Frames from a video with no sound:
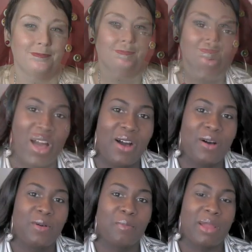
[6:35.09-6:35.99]

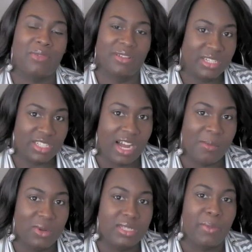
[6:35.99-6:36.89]
Well, my previous
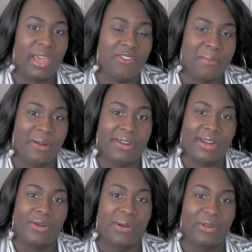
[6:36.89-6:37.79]
job was Bank of America
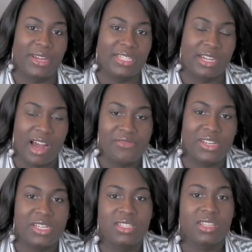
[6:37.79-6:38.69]
Corporation
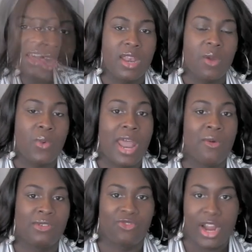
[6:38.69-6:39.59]
office, and when I
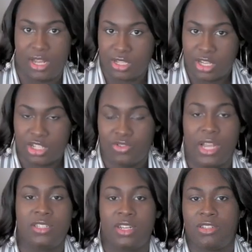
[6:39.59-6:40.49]
was ready to
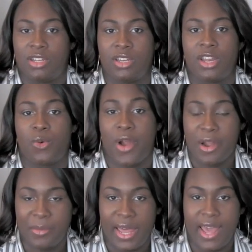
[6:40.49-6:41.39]
transition in the
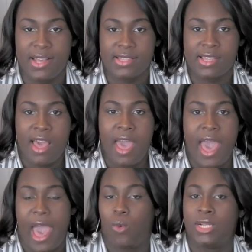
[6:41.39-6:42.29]
workplace,
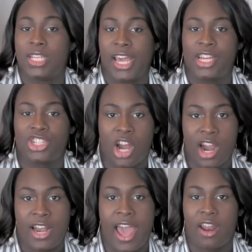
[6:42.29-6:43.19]
I went to HR
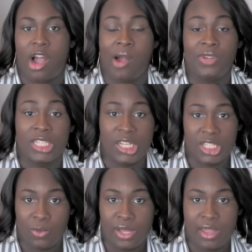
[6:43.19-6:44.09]
and I had a
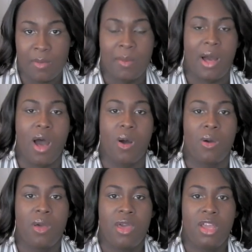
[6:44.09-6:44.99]
conversation with them
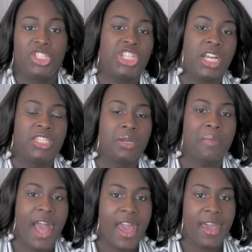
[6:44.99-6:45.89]
about changing
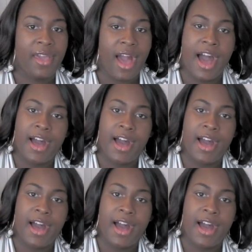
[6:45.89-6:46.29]
my